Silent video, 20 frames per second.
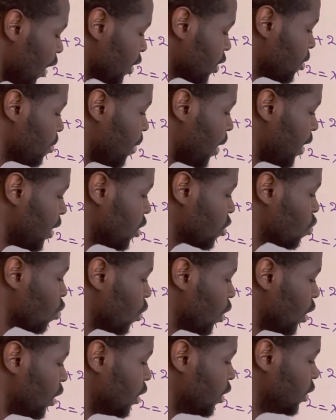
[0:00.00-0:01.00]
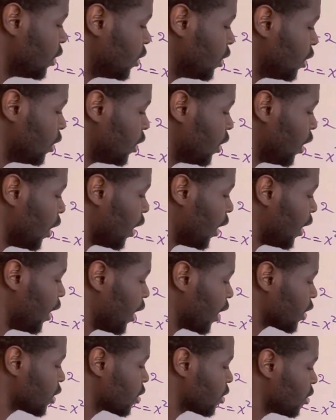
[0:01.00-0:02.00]
minus 1 and
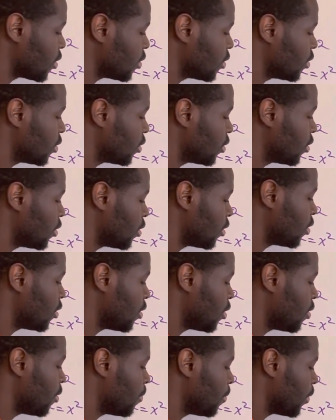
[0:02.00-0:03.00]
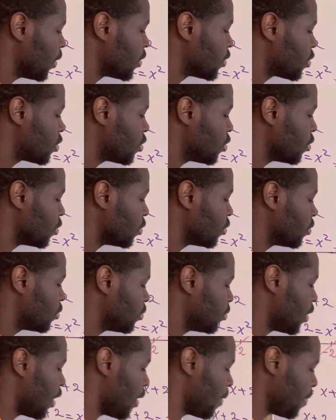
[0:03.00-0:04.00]
x plus 2,
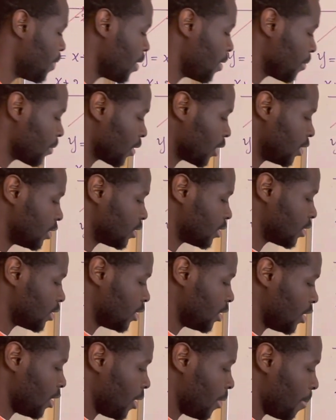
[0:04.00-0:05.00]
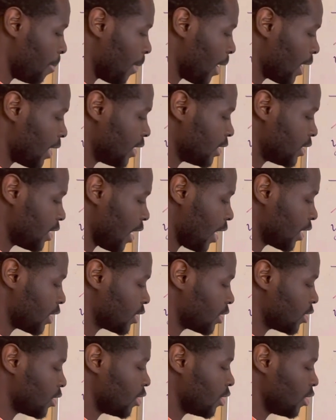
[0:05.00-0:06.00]
right? Because minus
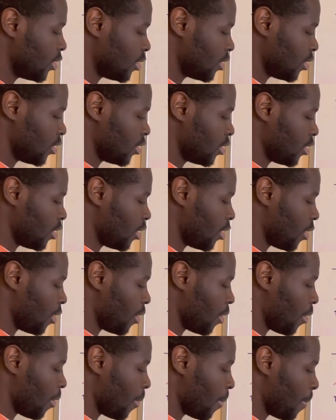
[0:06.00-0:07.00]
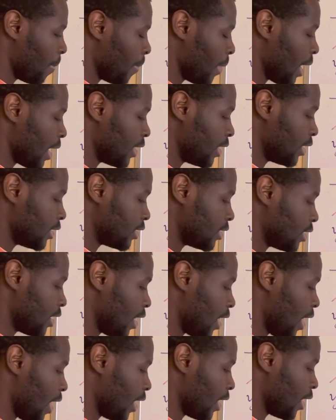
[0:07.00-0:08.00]
x minus
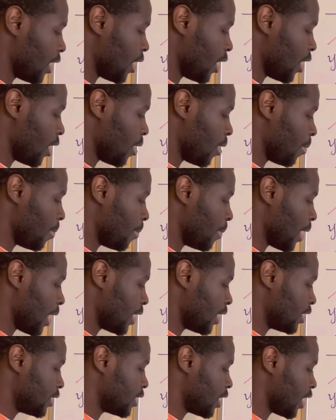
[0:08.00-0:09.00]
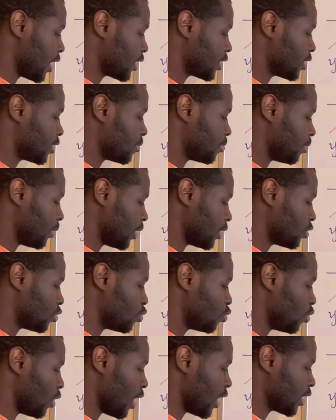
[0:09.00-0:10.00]
x plus
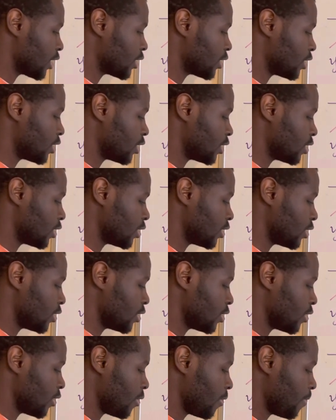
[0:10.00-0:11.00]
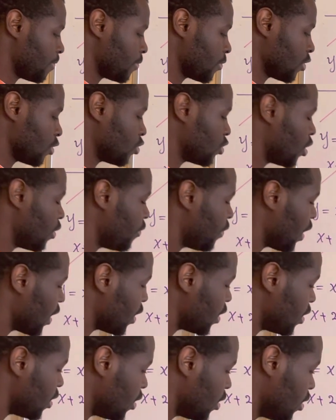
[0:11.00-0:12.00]
2x. So if
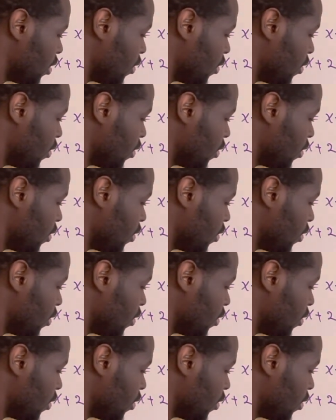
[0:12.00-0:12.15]
I